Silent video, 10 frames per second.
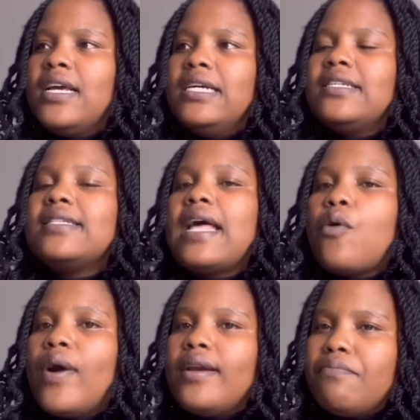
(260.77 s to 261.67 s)
And just
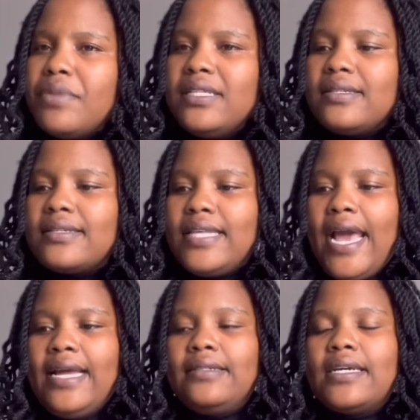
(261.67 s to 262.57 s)
like, what it means is
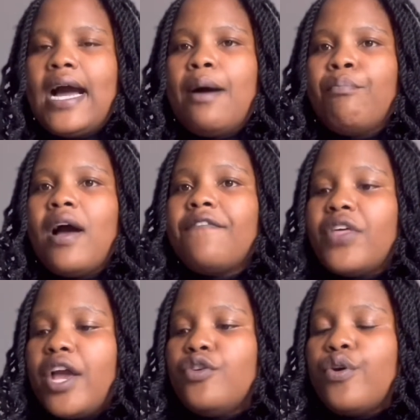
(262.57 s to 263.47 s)
that
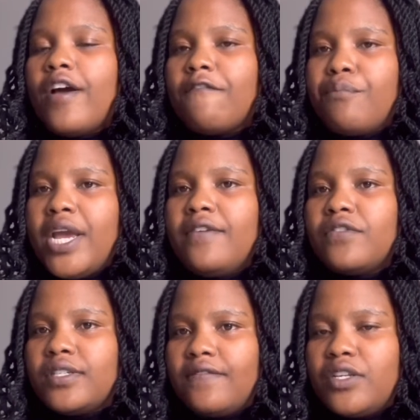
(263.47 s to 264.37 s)
after you have paid
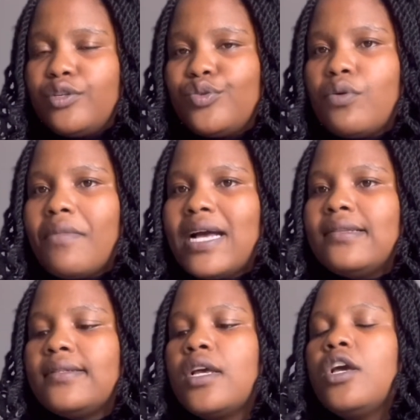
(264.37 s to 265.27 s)
for 72
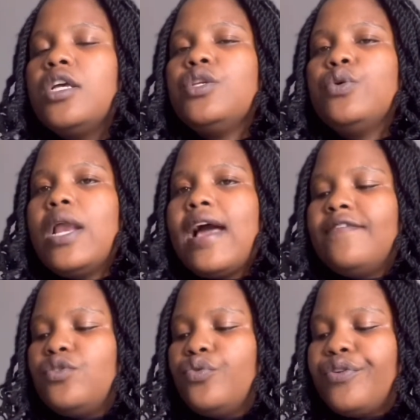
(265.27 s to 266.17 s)
months, you'll
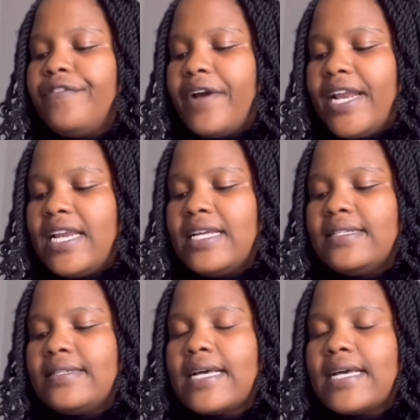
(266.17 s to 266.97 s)
have to refinance